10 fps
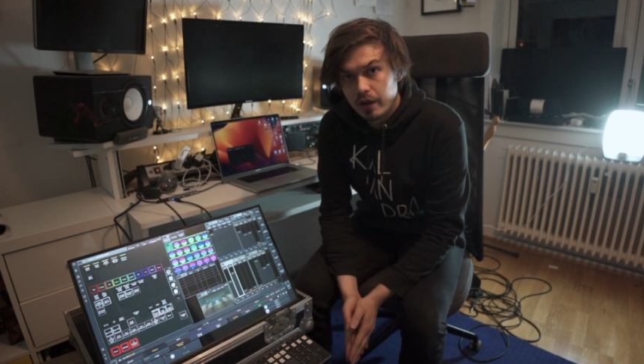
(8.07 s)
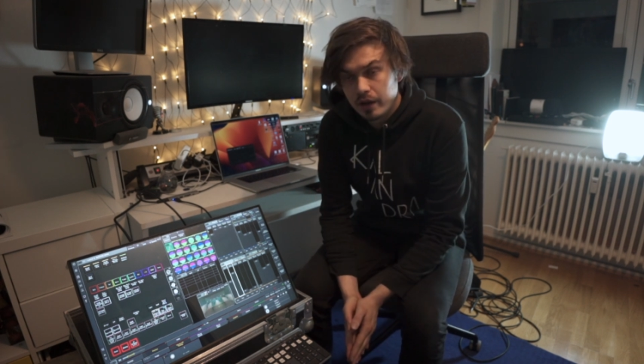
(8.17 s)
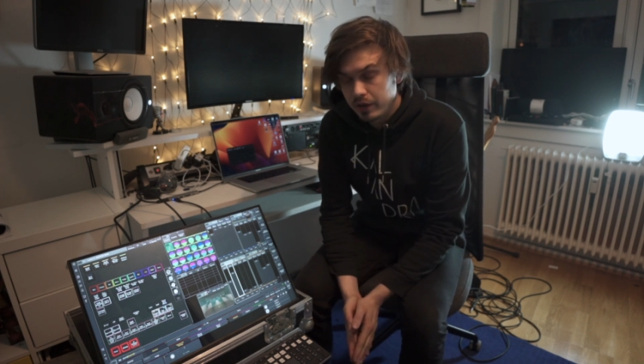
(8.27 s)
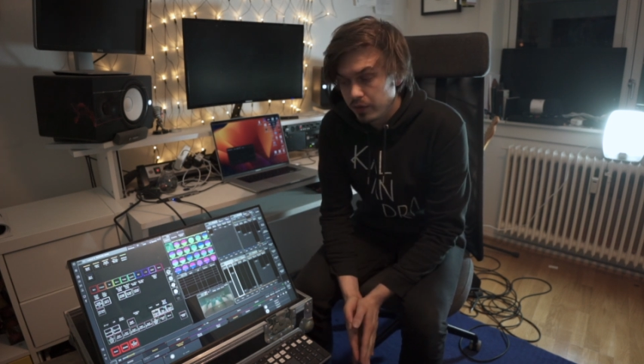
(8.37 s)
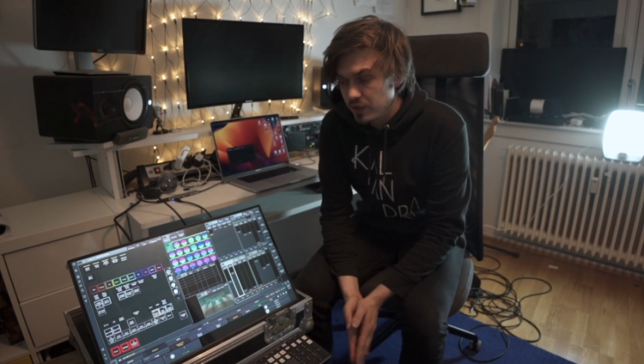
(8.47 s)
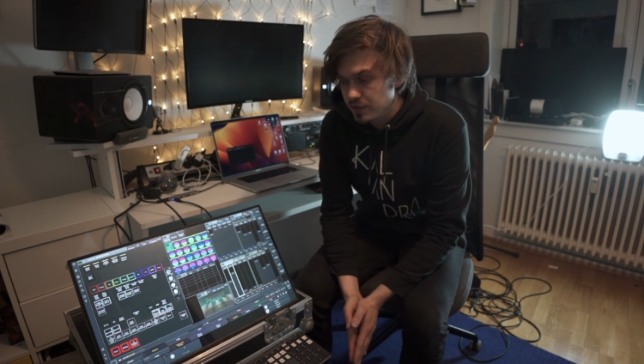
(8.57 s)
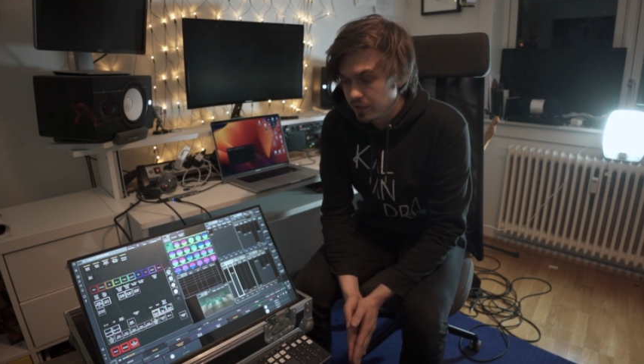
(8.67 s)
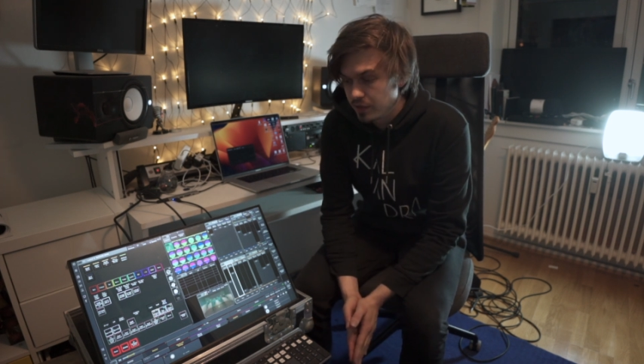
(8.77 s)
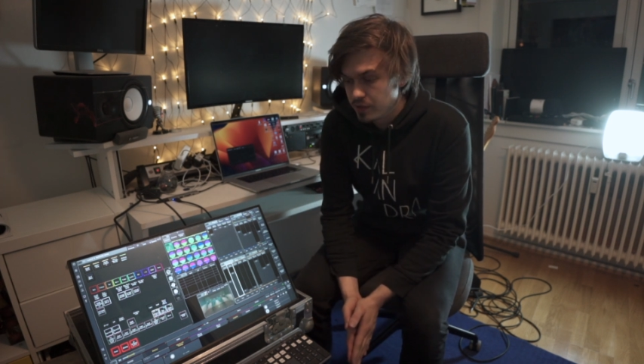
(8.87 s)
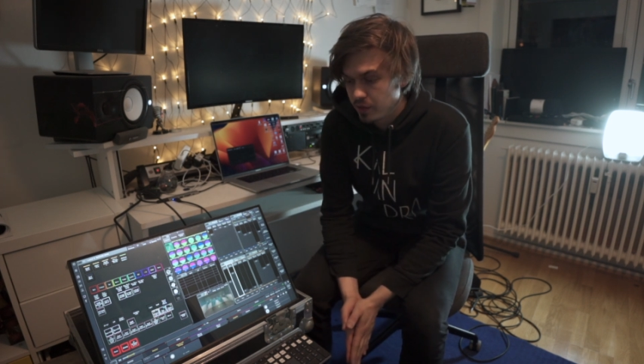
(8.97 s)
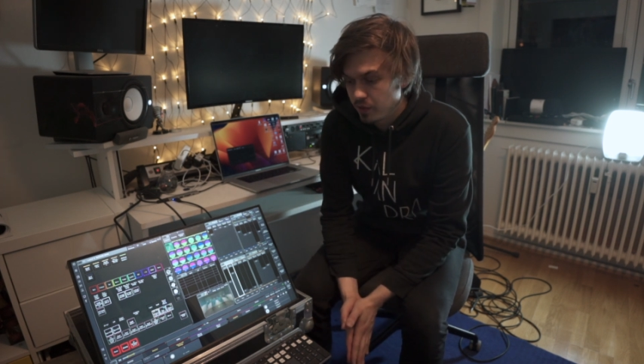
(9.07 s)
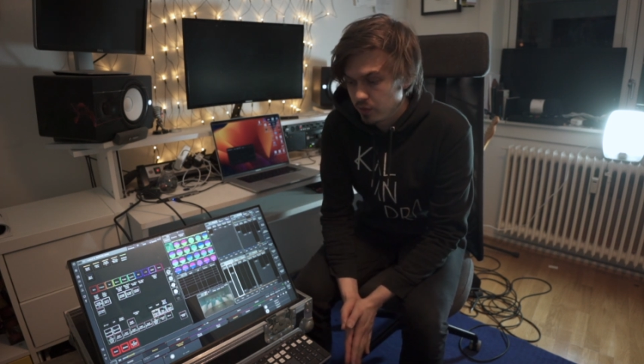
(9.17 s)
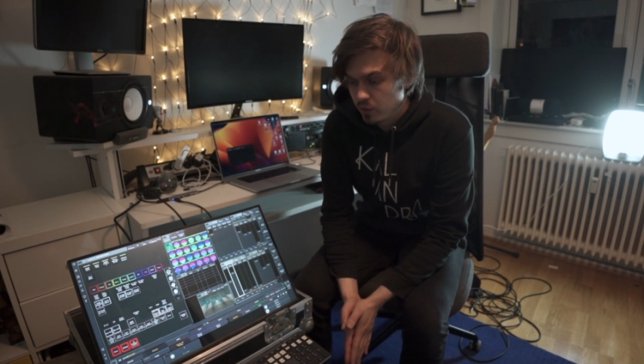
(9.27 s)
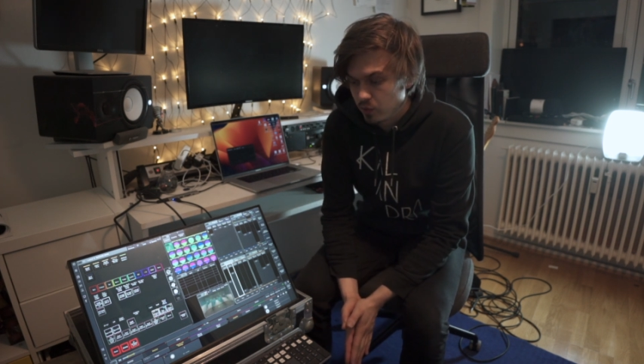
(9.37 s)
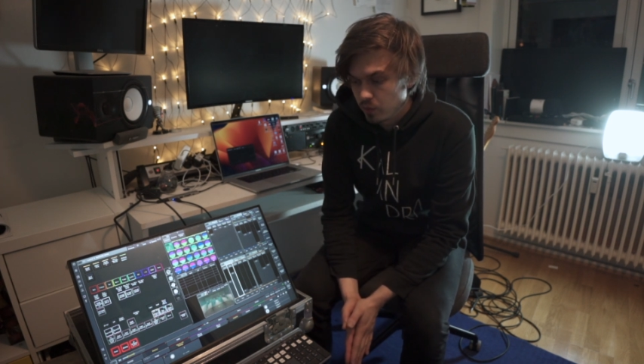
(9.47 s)
I recently
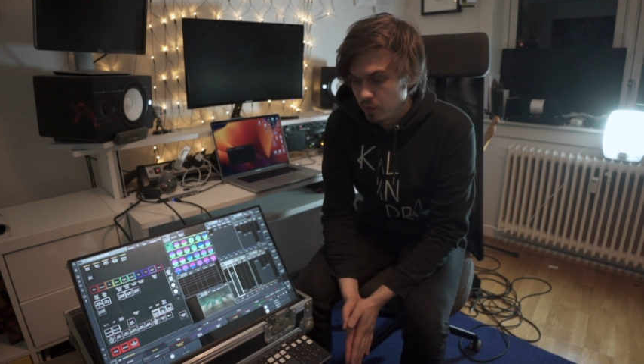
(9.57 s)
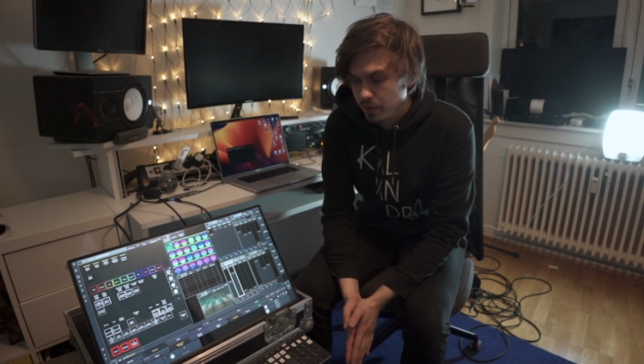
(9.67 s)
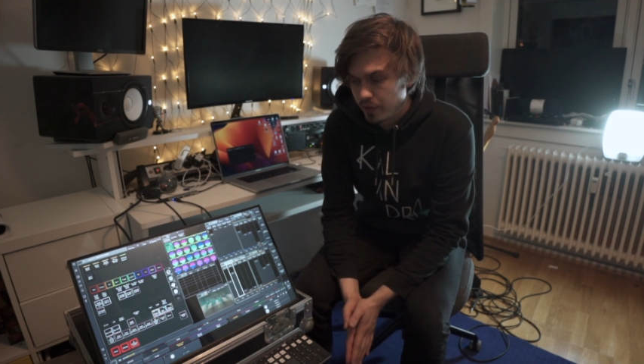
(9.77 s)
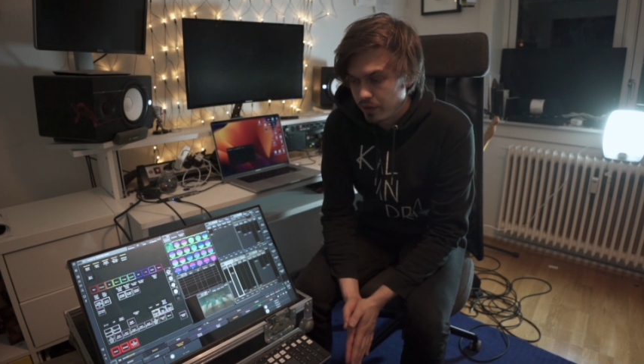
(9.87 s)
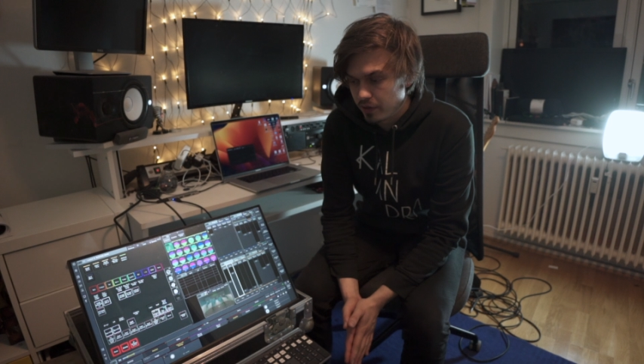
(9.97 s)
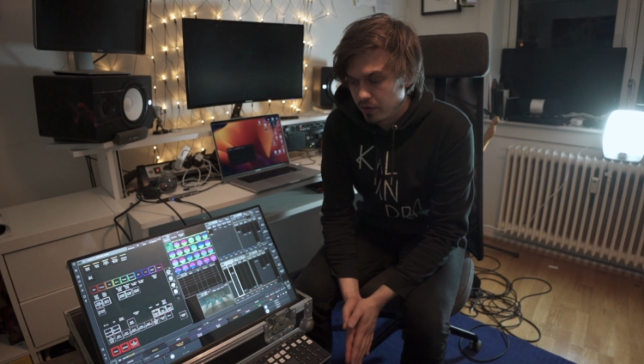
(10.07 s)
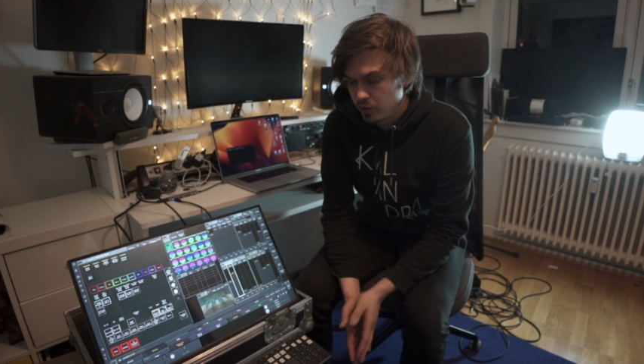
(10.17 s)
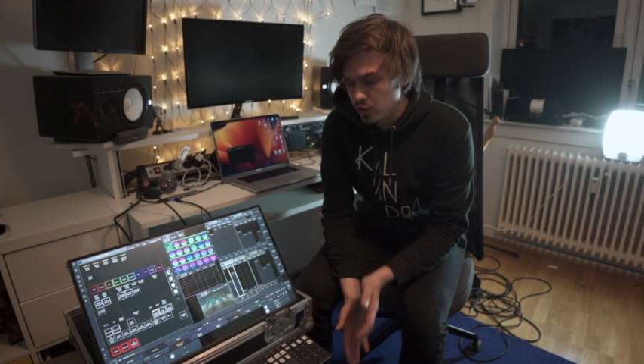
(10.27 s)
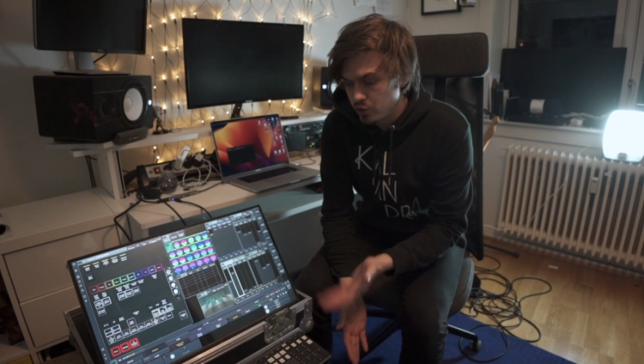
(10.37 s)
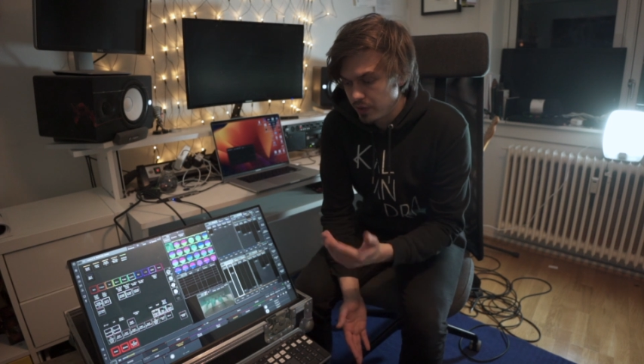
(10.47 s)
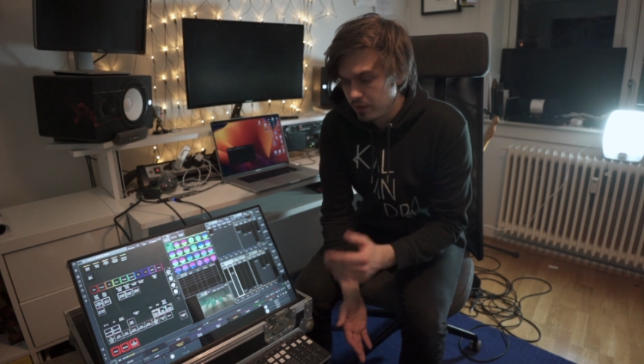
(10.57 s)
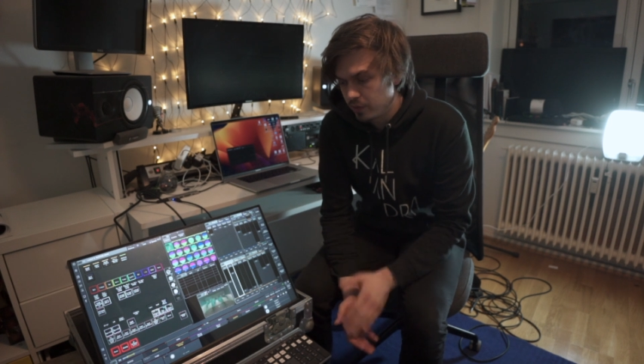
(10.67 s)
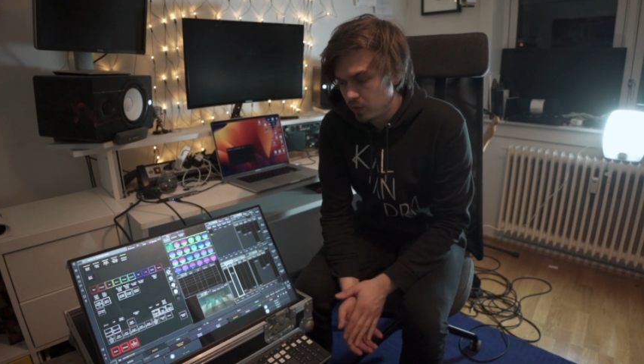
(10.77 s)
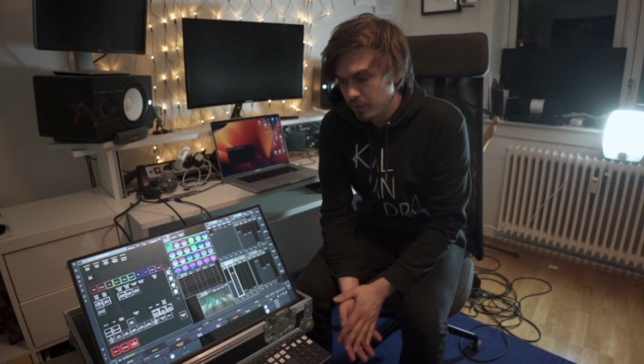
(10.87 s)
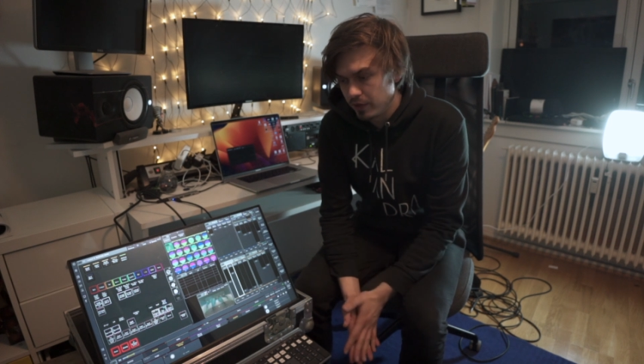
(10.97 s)
decided to buy a touchscreen
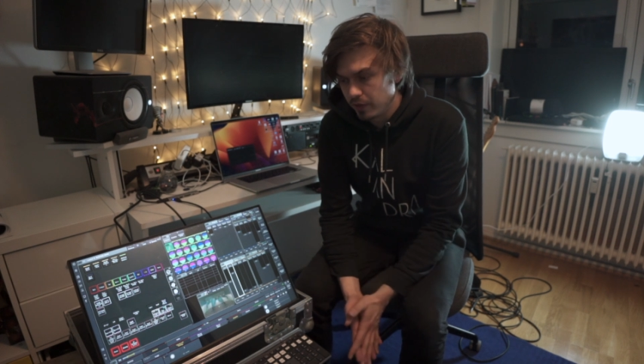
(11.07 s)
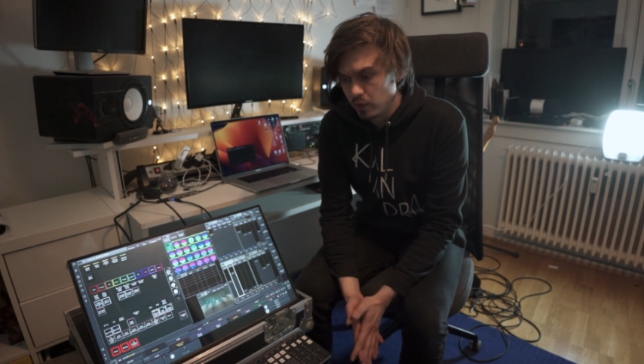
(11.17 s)
for my